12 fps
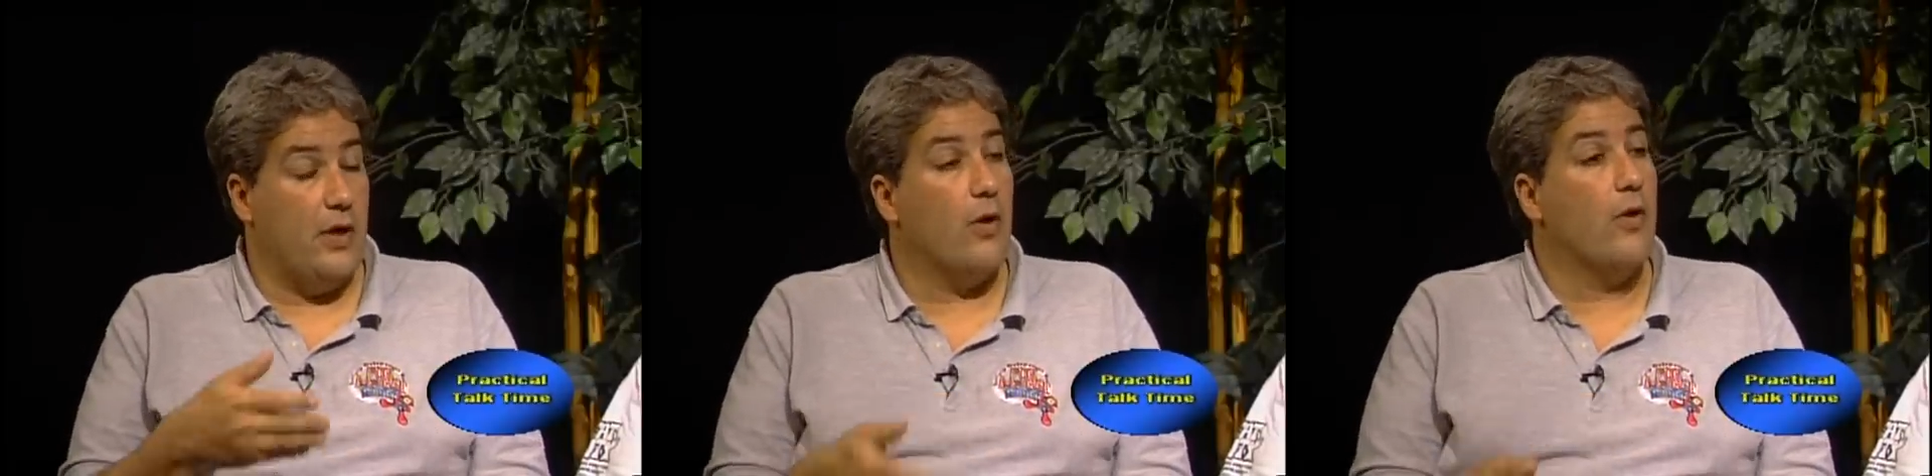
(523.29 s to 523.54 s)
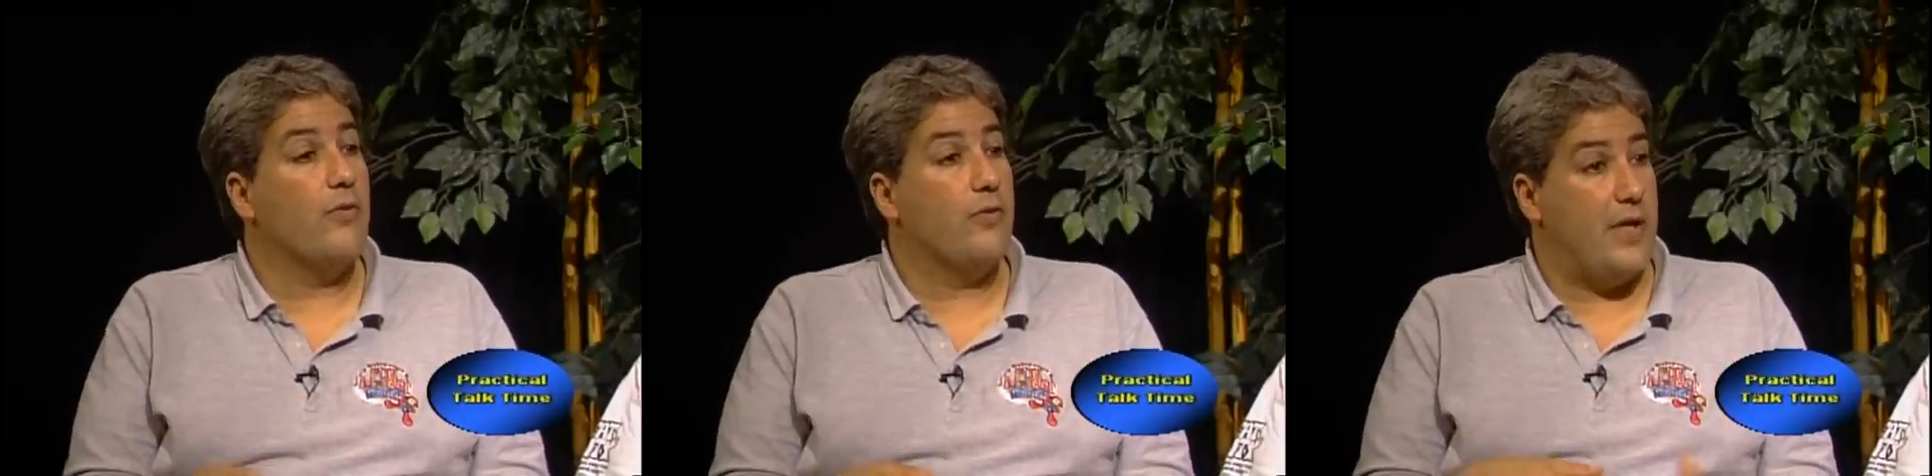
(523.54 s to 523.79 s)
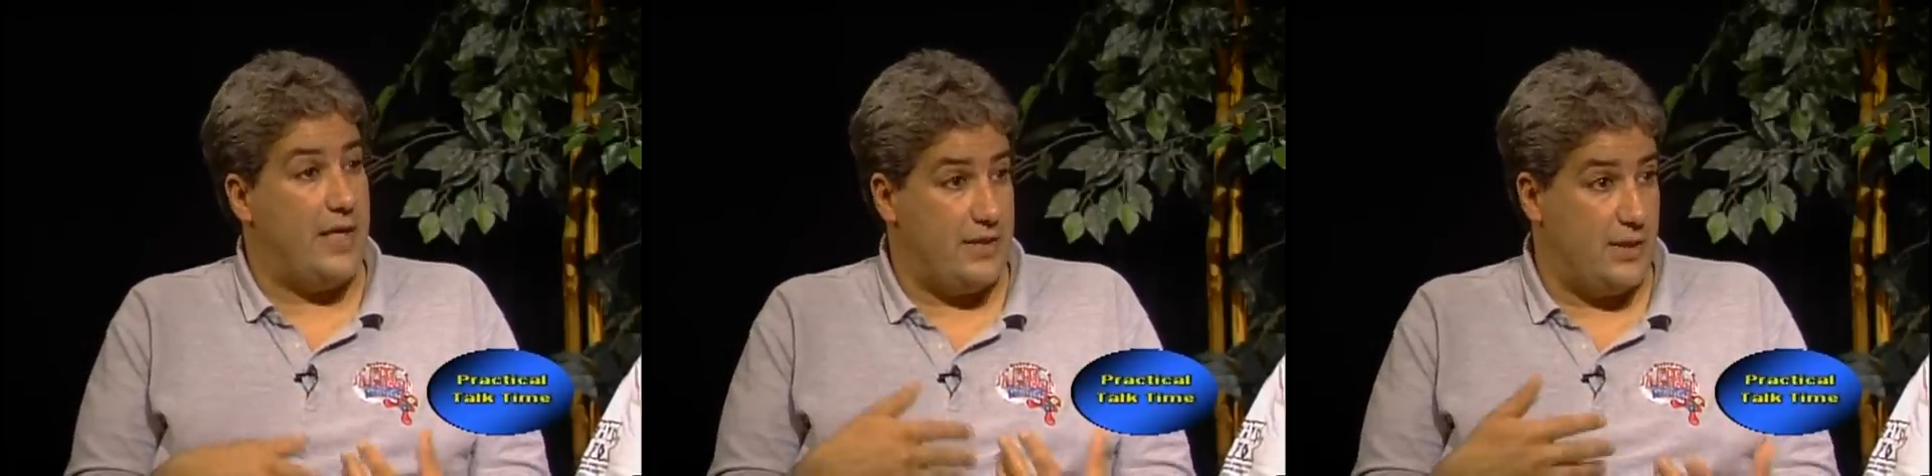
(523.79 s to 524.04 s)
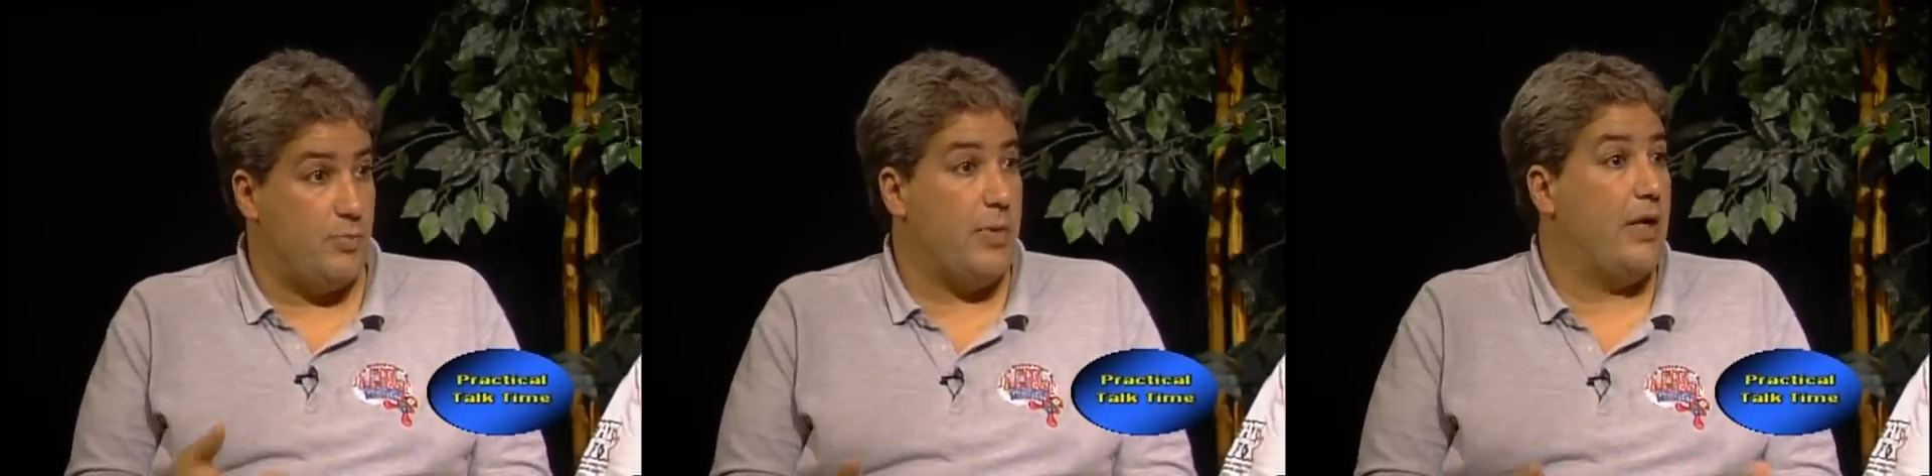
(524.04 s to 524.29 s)
earth as
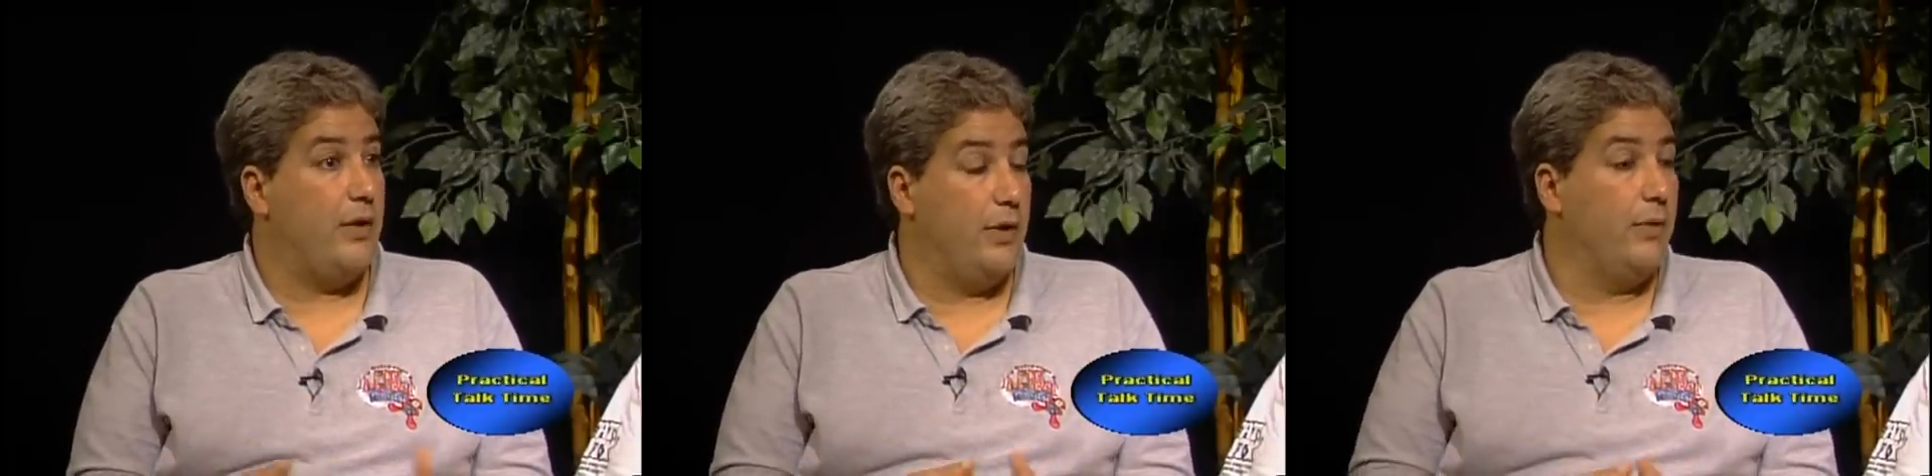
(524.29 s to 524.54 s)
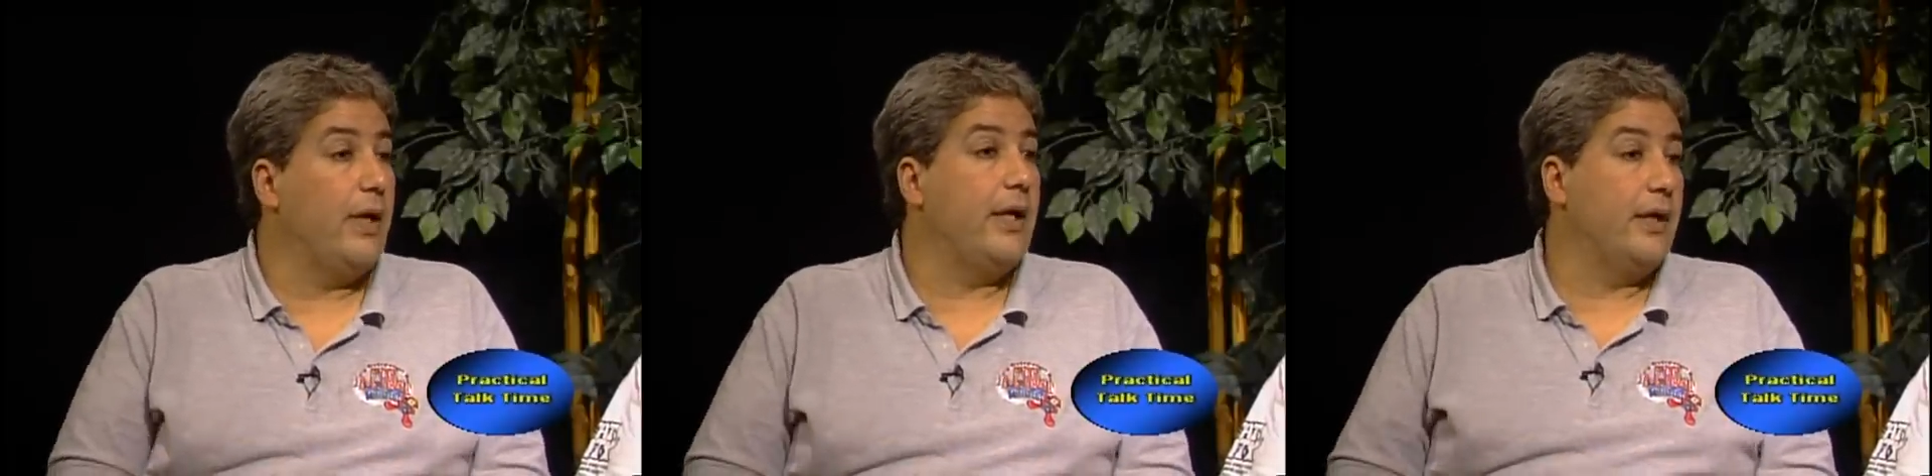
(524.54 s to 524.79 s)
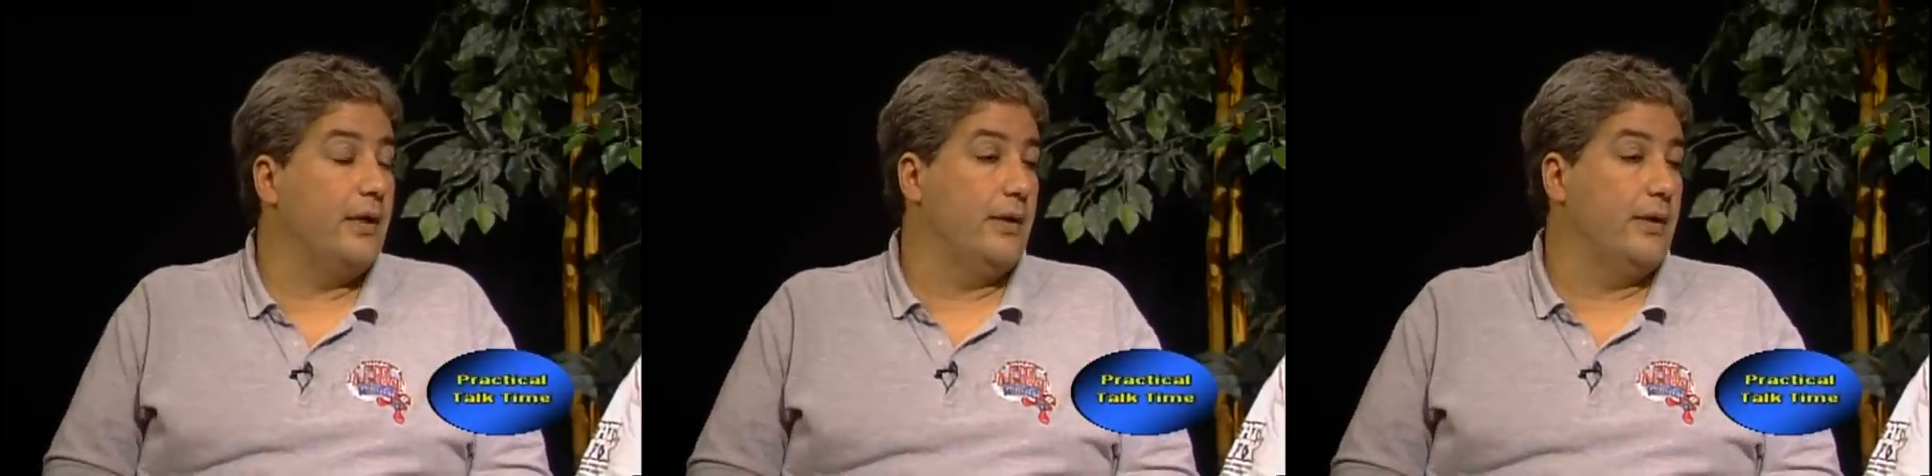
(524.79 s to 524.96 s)
it's biodegrading.